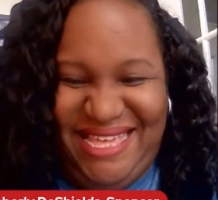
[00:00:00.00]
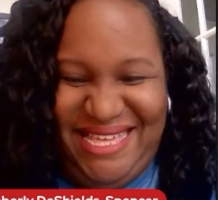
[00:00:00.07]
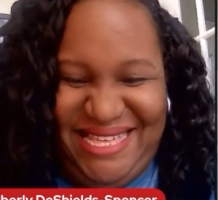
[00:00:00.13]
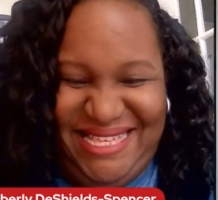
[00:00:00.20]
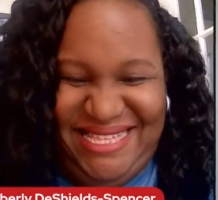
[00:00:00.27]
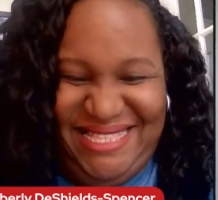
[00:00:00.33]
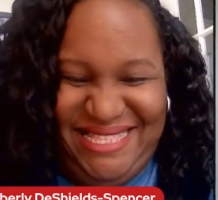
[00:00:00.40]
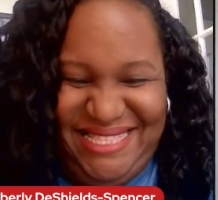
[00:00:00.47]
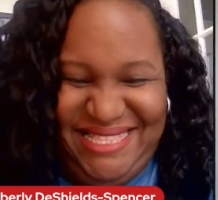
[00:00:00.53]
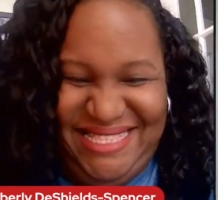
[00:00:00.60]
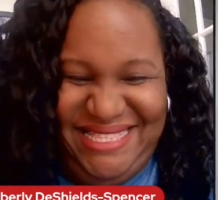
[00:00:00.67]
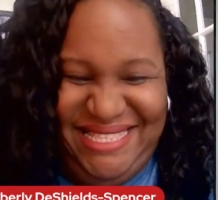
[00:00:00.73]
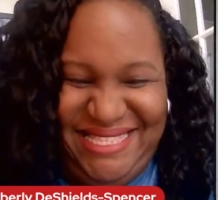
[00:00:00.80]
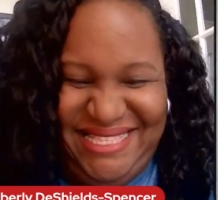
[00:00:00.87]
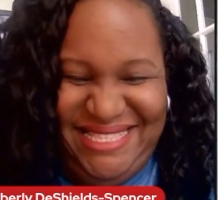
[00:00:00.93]

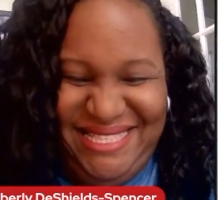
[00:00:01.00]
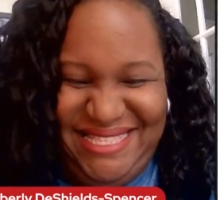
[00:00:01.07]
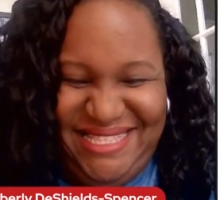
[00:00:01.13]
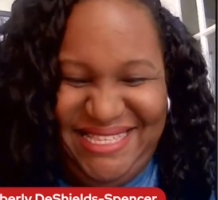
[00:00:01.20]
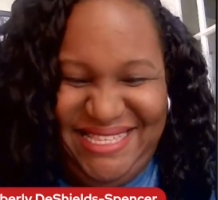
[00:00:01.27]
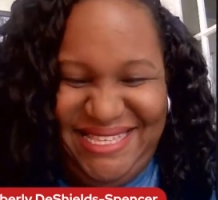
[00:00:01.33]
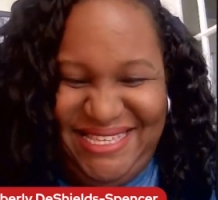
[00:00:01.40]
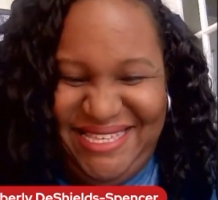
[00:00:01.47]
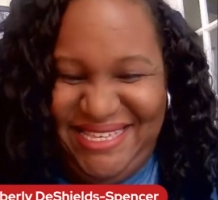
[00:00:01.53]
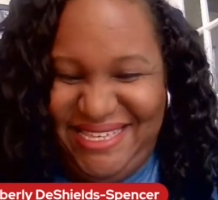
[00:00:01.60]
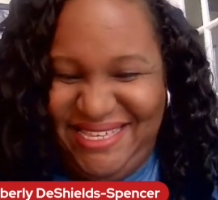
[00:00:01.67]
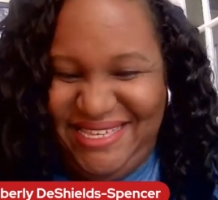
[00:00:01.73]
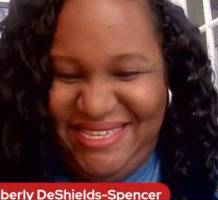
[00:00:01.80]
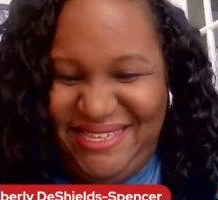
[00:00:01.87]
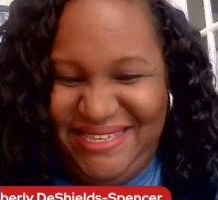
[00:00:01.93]

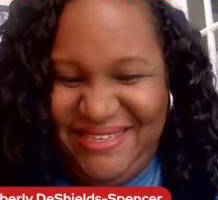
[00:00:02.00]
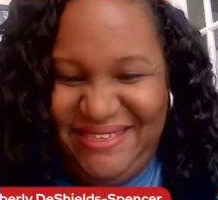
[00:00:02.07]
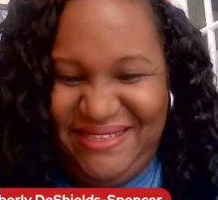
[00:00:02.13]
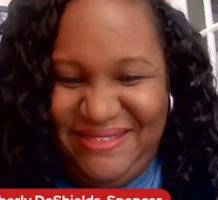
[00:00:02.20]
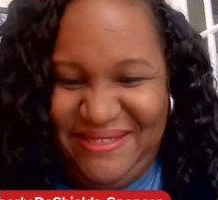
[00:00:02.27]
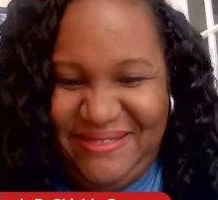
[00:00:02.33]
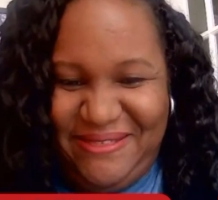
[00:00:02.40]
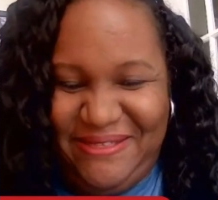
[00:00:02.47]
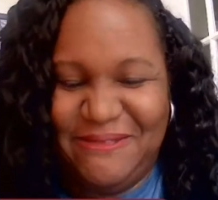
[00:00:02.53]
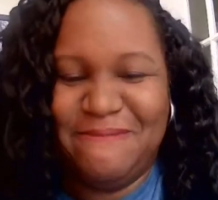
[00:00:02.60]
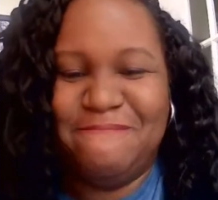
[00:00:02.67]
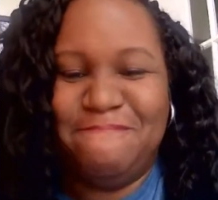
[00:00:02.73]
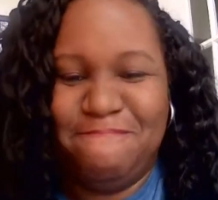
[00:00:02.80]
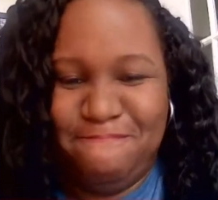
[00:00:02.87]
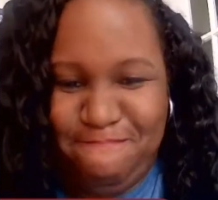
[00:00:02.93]

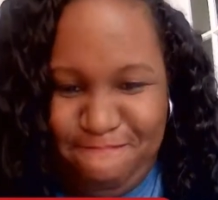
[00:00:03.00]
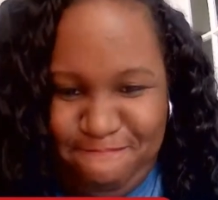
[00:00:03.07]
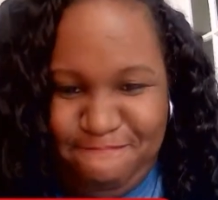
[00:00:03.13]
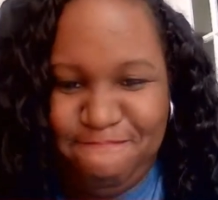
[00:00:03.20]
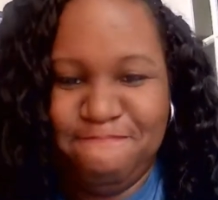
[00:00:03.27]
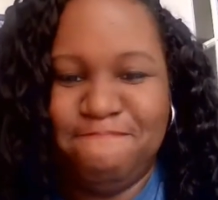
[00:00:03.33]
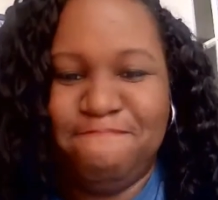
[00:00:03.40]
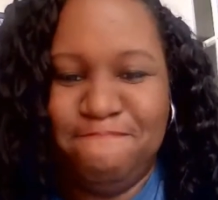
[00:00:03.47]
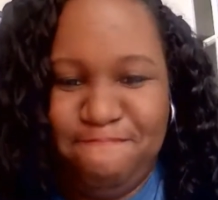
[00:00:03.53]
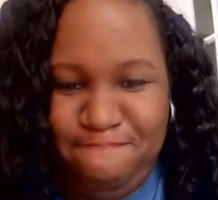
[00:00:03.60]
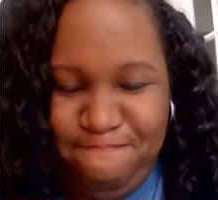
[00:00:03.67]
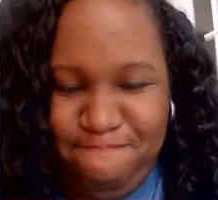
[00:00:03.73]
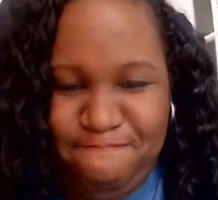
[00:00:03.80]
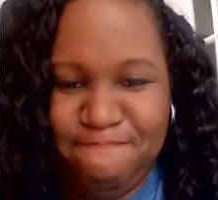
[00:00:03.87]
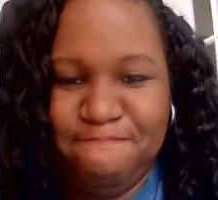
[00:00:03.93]

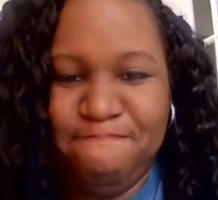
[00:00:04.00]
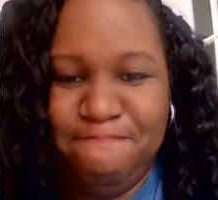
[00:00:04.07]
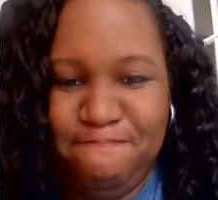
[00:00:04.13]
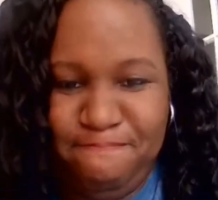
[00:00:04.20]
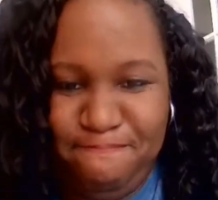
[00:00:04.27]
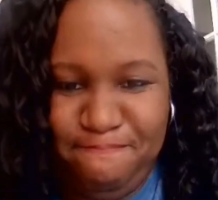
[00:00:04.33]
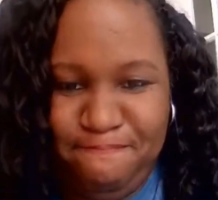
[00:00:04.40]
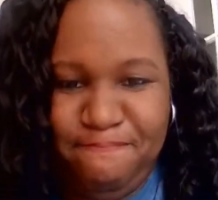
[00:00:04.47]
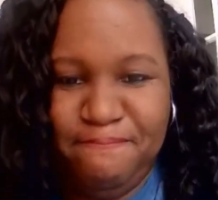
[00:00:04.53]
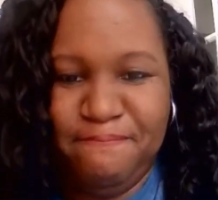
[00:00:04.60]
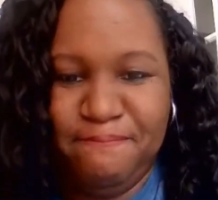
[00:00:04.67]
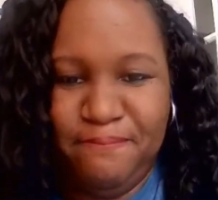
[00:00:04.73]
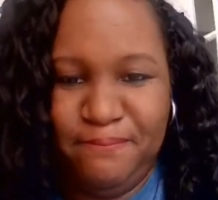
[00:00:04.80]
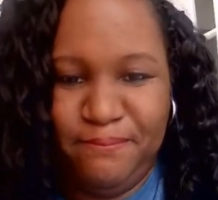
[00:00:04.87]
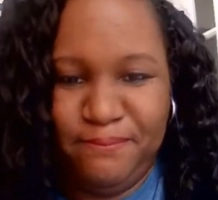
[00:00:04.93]

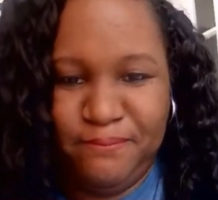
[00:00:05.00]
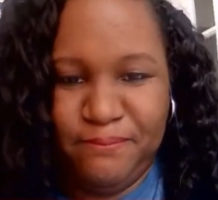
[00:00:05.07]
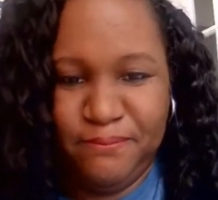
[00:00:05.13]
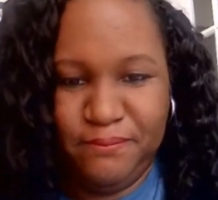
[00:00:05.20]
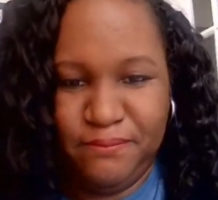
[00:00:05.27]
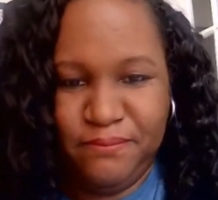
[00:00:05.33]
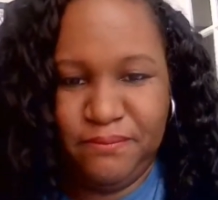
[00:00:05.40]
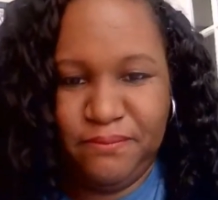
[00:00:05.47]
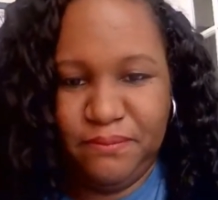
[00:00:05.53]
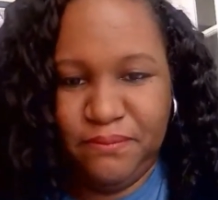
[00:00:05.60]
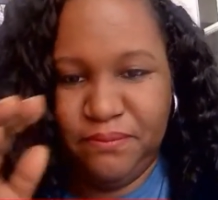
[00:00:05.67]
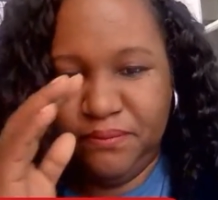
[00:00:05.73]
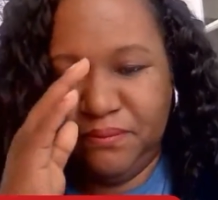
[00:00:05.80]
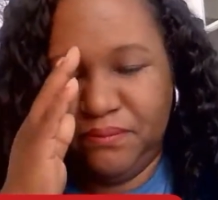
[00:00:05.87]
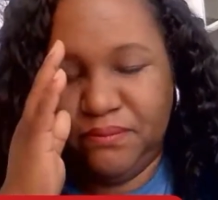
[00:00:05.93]

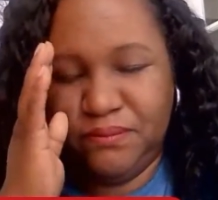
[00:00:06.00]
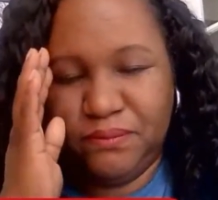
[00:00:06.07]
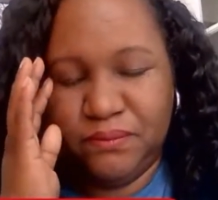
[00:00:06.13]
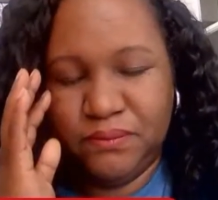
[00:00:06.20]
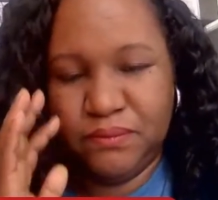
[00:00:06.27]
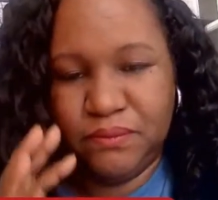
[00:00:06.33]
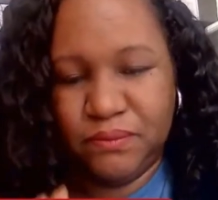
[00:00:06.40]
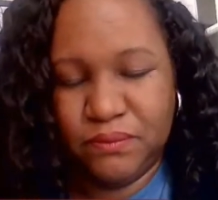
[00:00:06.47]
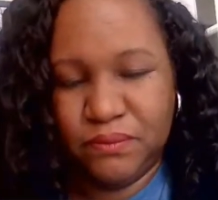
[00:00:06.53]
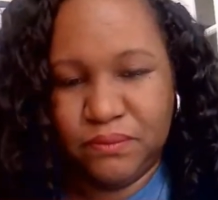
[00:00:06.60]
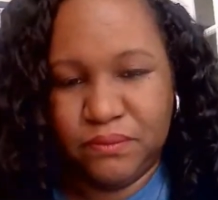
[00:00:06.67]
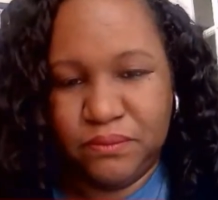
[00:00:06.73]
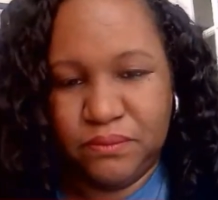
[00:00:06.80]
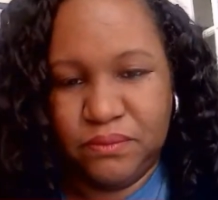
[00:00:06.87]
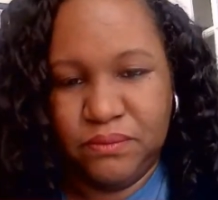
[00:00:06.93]

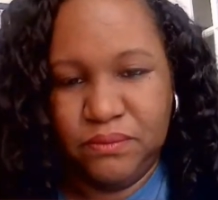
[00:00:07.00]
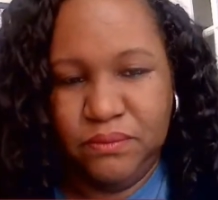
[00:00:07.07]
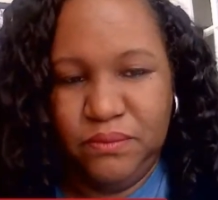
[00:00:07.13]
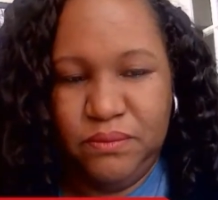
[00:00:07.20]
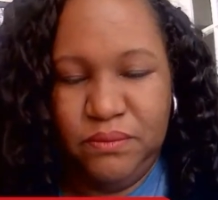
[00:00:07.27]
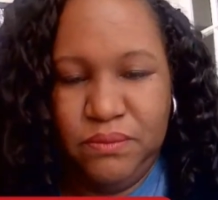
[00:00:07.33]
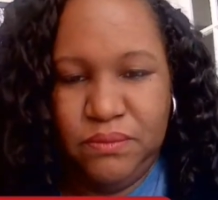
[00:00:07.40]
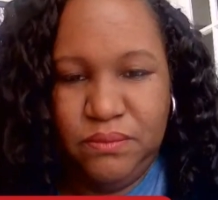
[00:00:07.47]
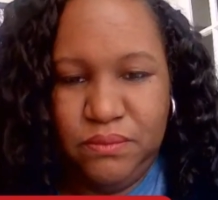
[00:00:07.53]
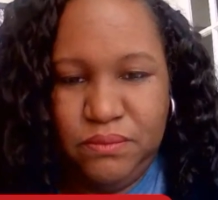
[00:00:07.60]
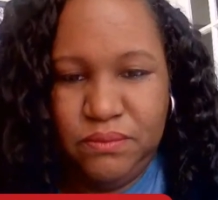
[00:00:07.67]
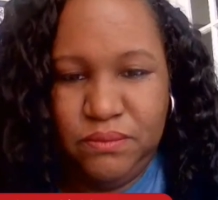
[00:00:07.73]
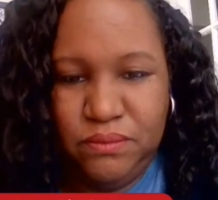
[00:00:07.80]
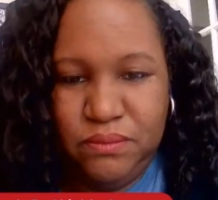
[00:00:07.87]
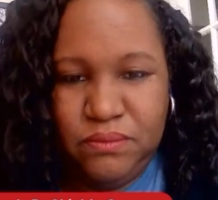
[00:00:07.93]
No words are spoken by the person on screen.